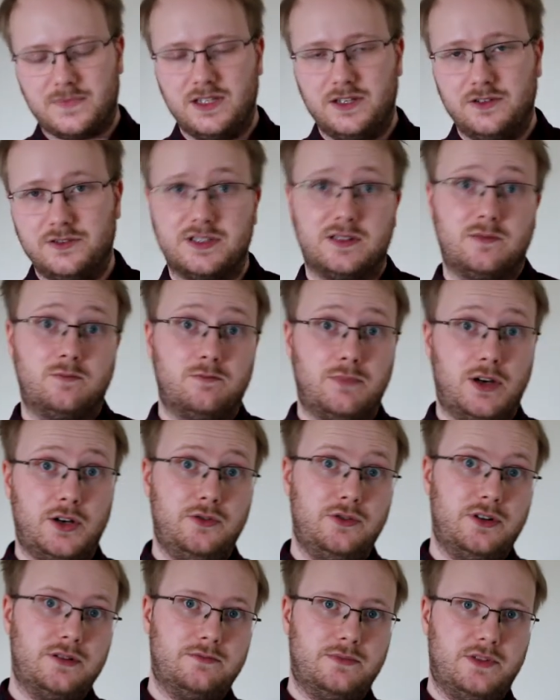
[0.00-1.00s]
using
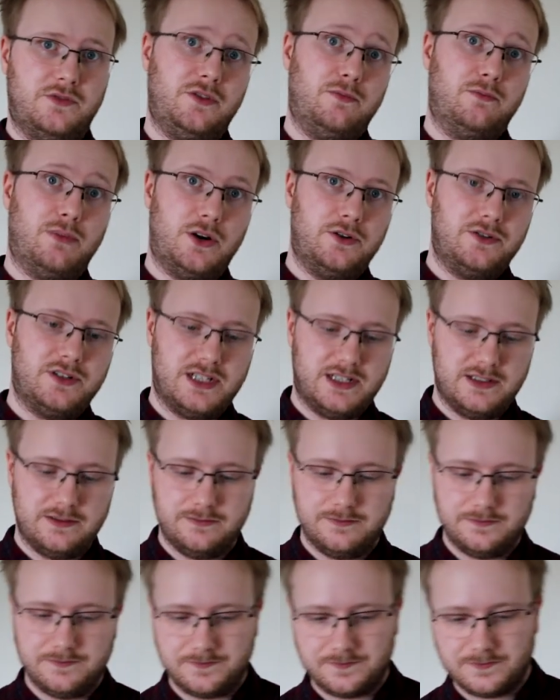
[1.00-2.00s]
poke, if you poked it,
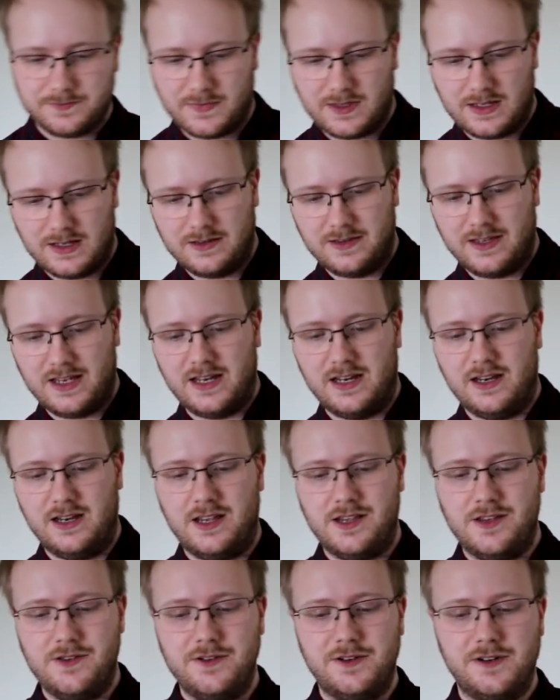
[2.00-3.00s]

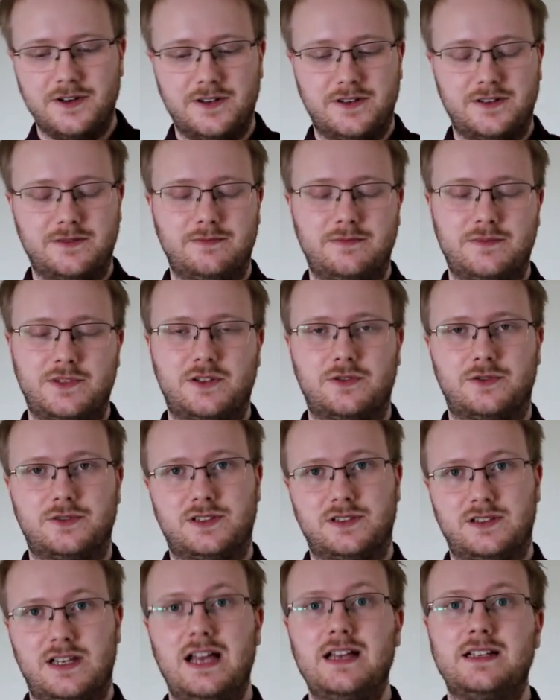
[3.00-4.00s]
then you could
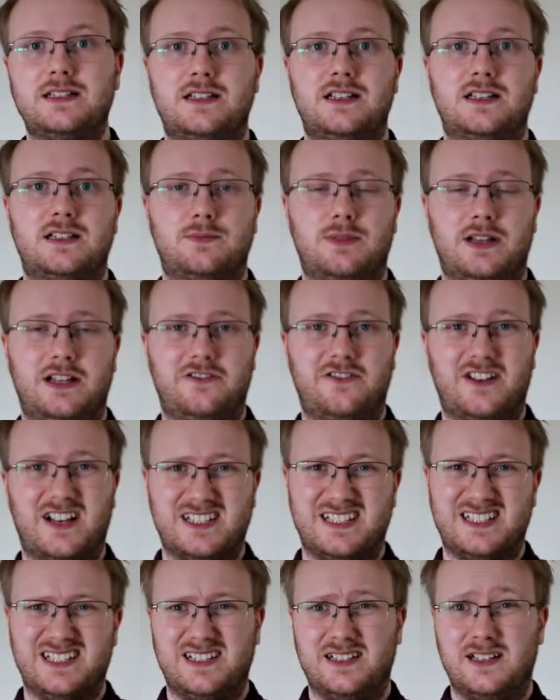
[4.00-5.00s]
cause text to display
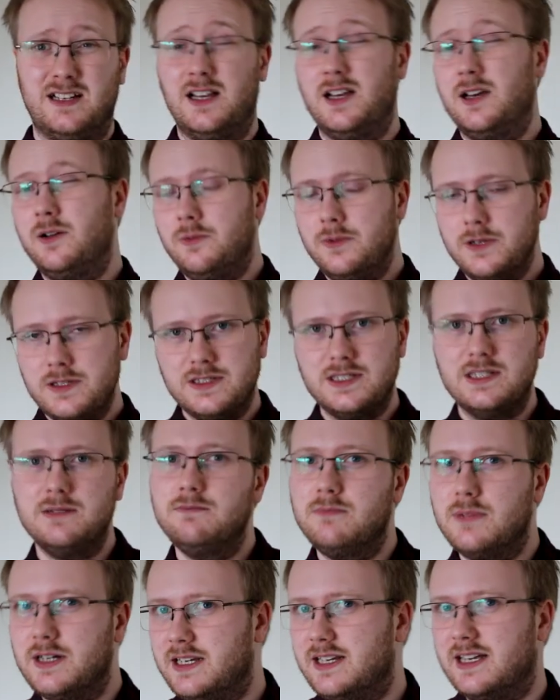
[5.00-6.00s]
faster with
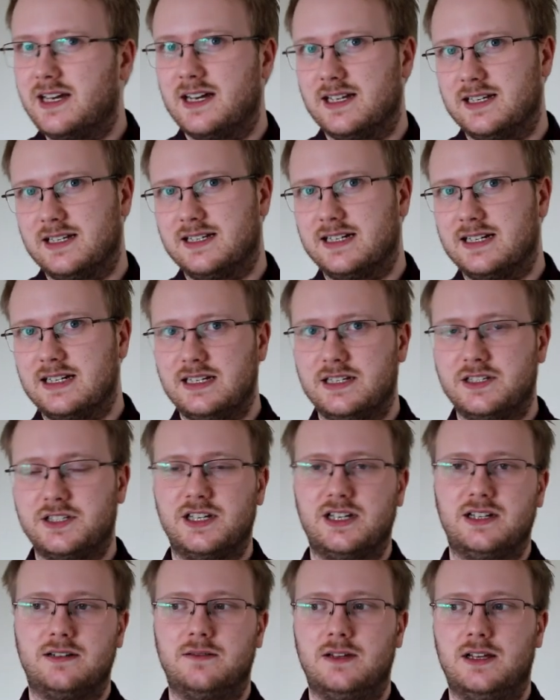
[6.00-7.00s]
some minor added
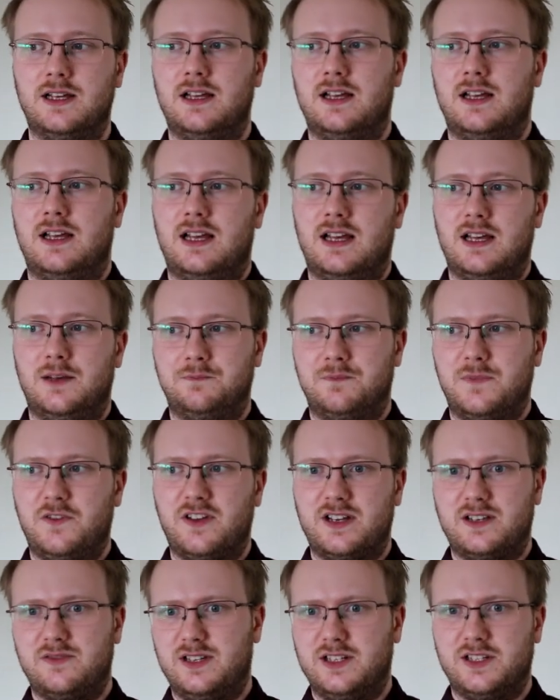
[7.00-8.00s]
glitching,
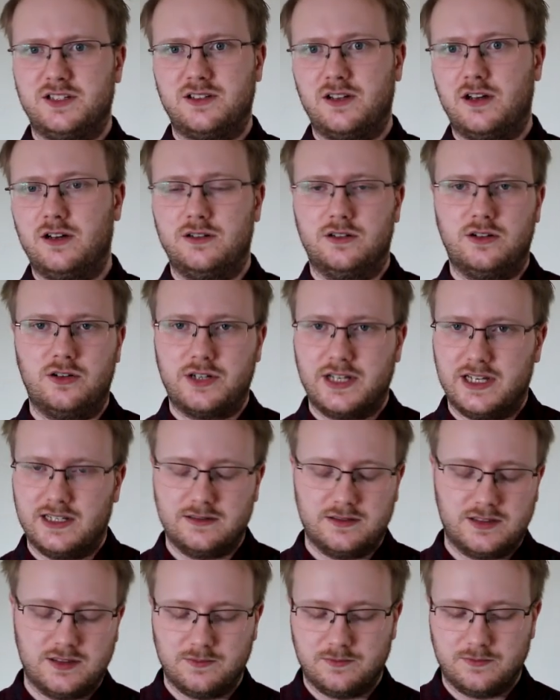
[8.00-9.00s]
effectively just
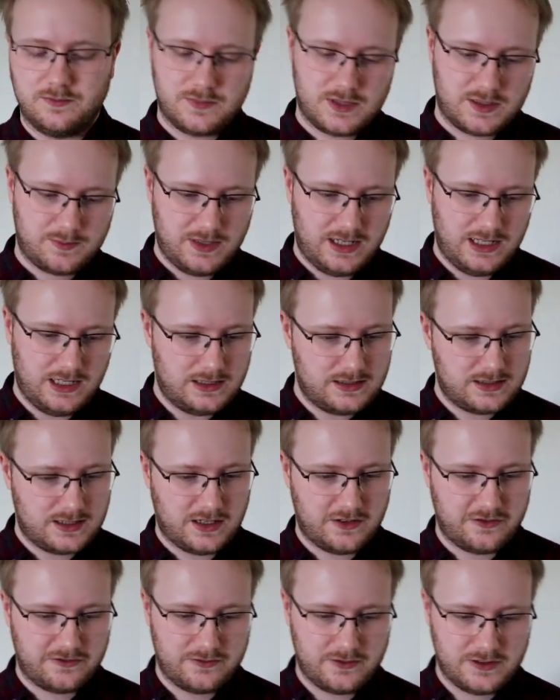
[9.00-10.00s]
unlocking some speed
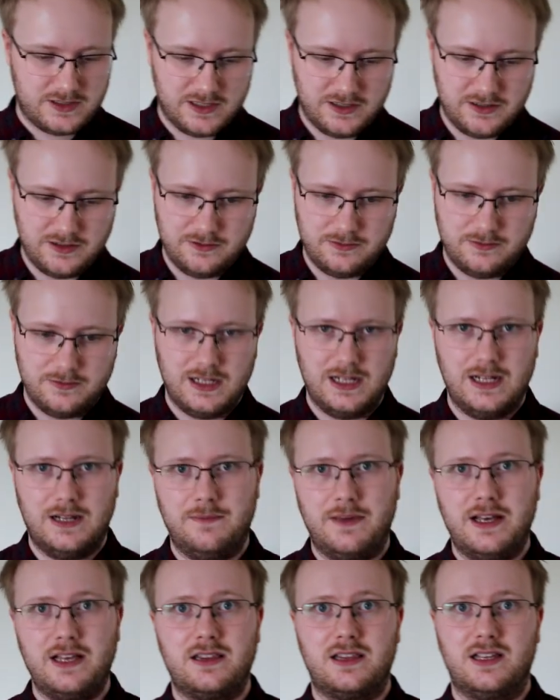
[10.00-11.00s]
stuff to
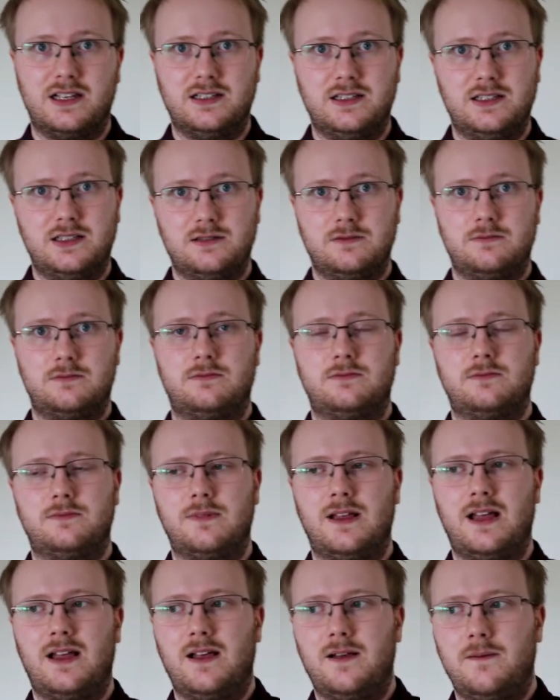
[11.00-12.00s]
make things
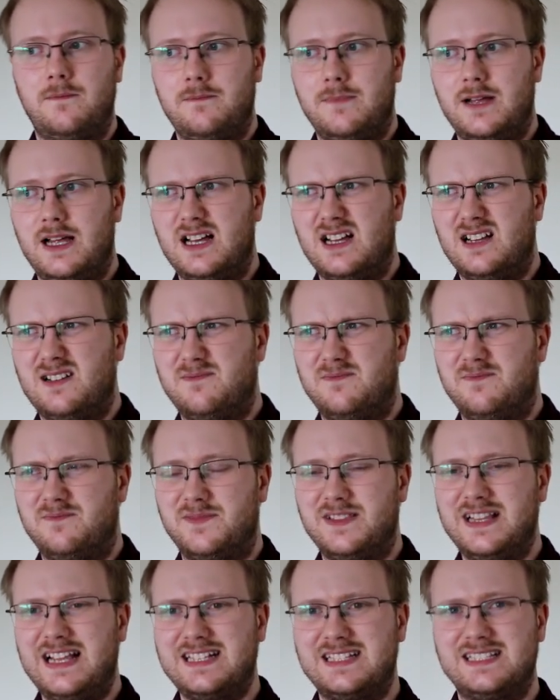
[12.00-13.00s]

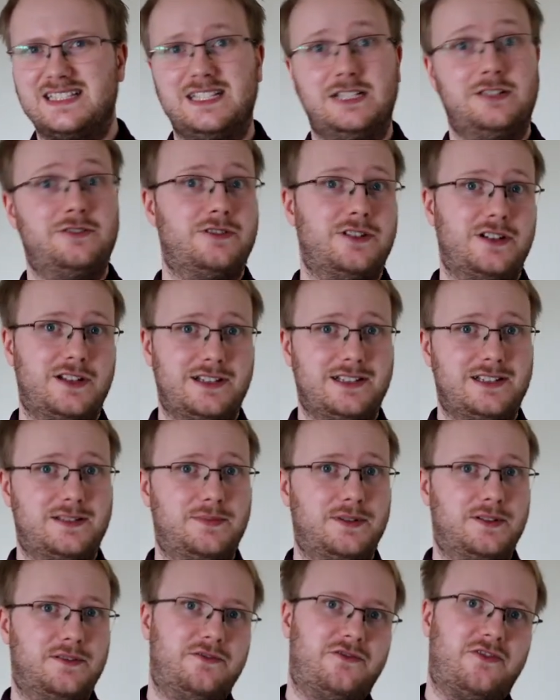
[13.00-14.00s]
less synchronized
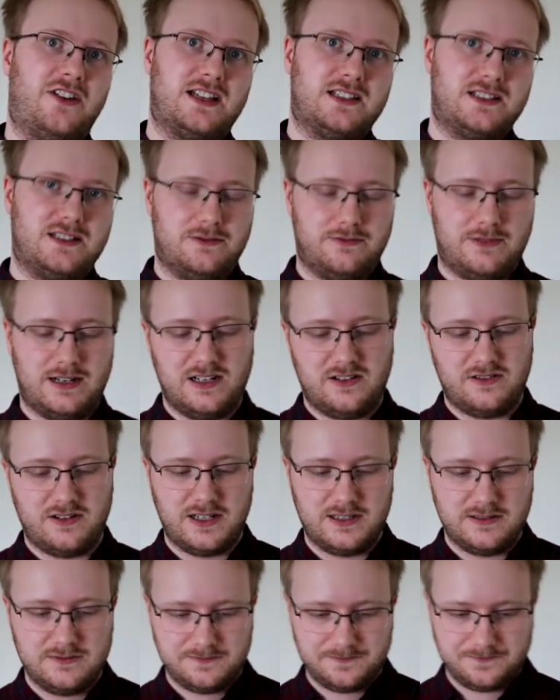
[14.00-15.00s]
but faster
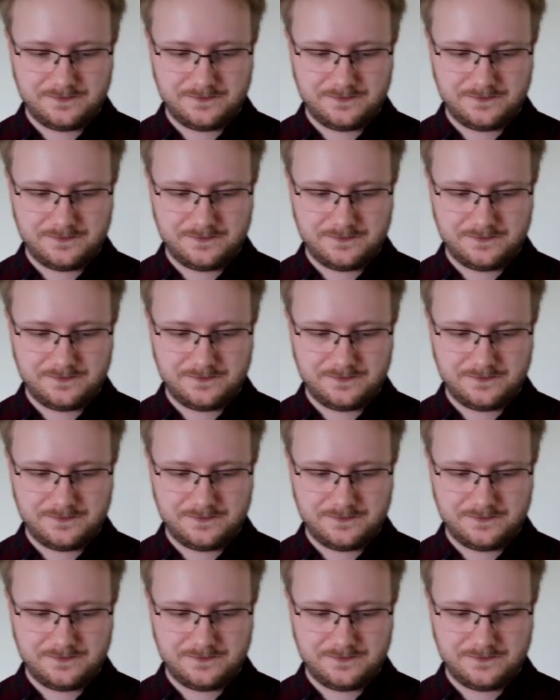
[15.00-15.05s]
rendering,